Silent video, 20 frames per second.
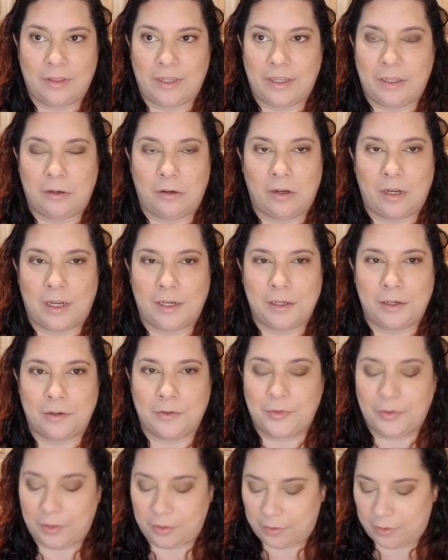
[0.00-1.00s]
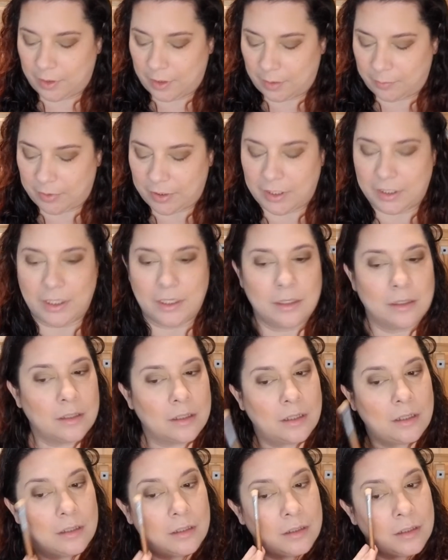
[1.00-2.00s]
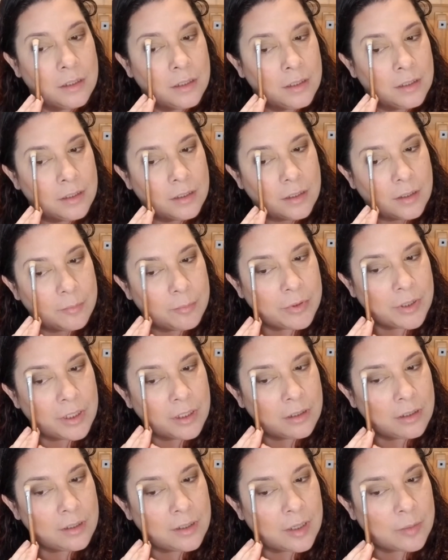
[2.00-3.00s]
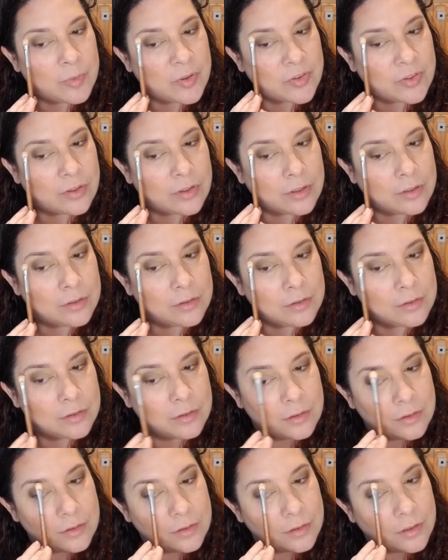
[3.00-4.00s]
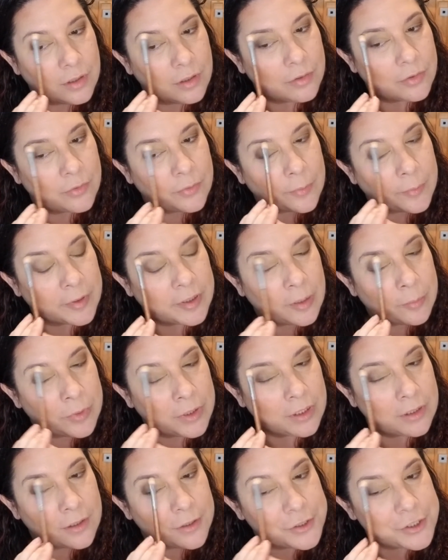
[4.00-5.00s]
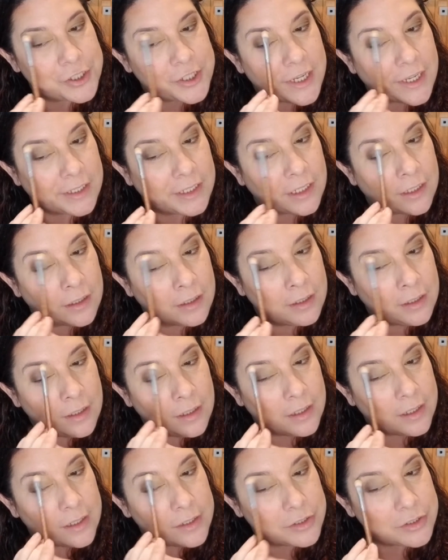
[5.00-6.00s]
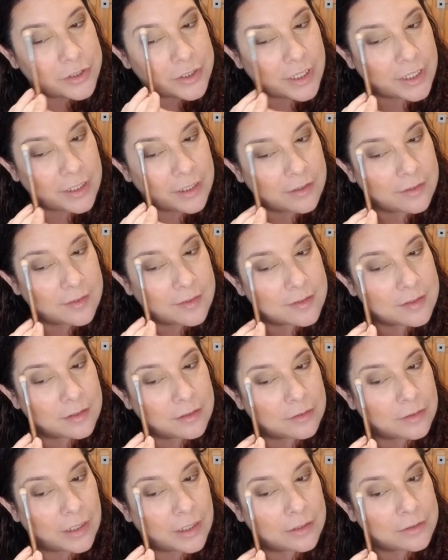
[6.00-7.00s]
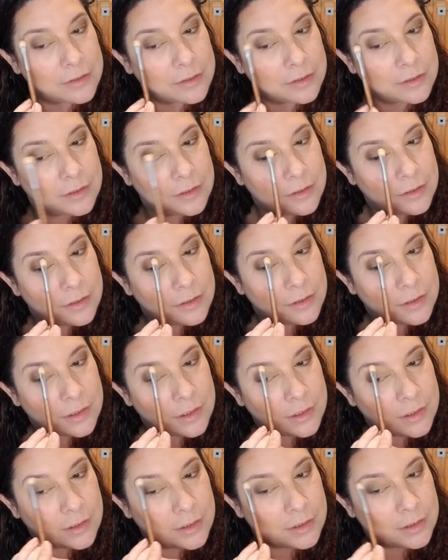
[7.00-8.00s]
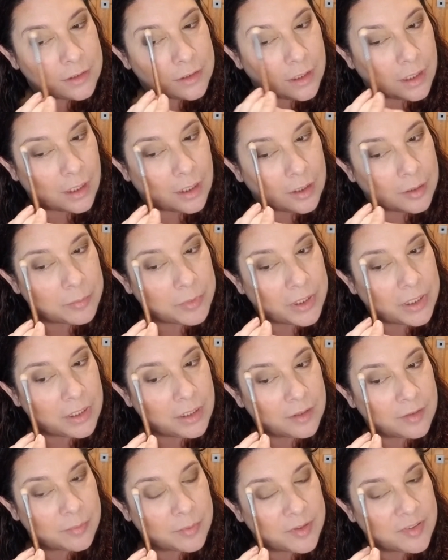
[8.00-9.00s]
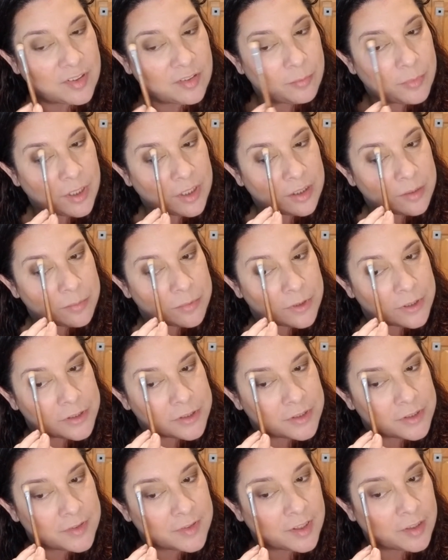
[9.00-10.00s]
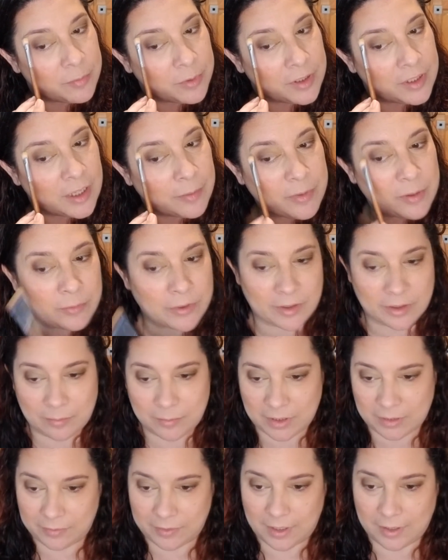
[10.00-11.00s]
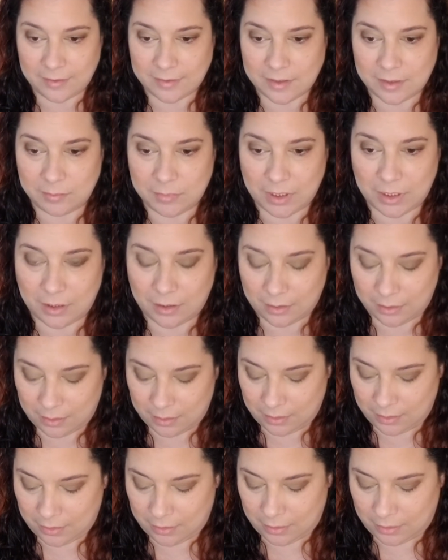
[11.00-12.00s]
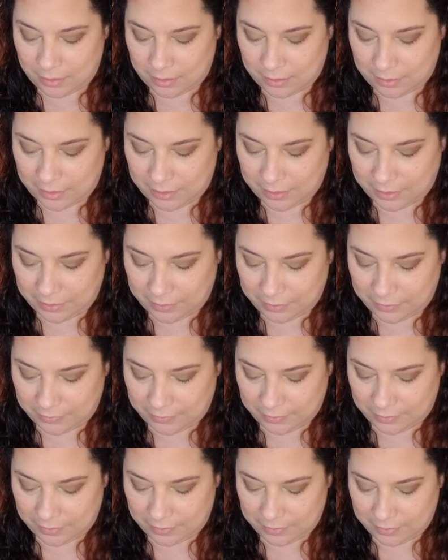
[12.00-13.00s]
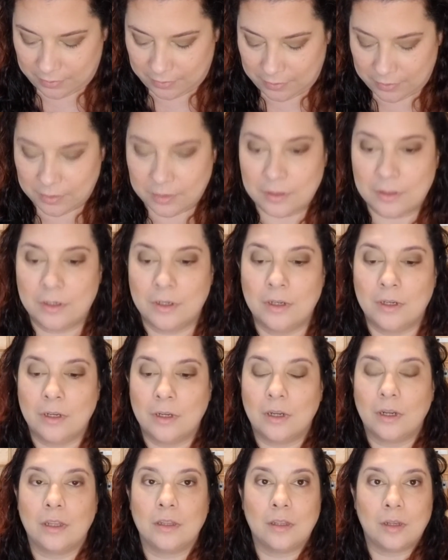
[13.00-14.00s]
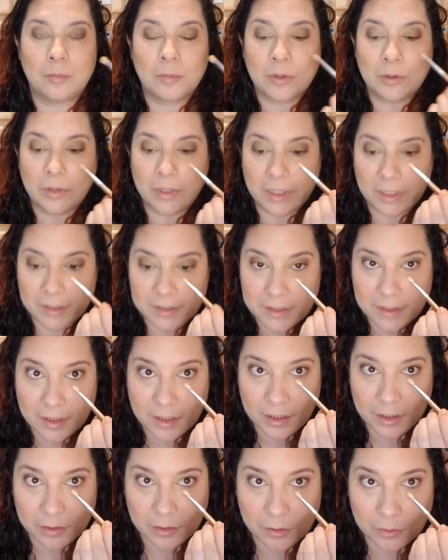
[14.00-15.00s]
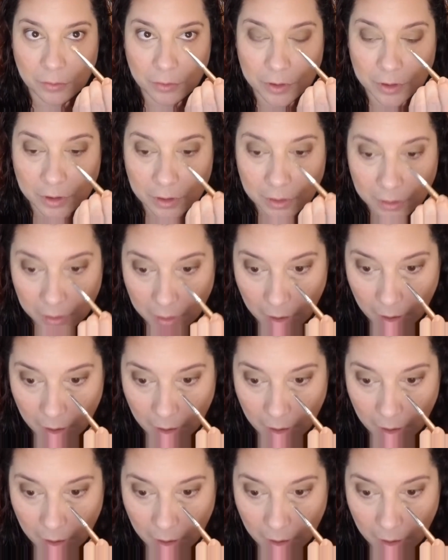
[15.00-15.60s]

8 or 9 years ago that I bought it, and I bought it on Amazon. It was from a company called Shani, and Shani is still around. Inexpensive makeup brushes. I've been happy with them. They've lasted me a lot of years. And then I'm going into the inner corner.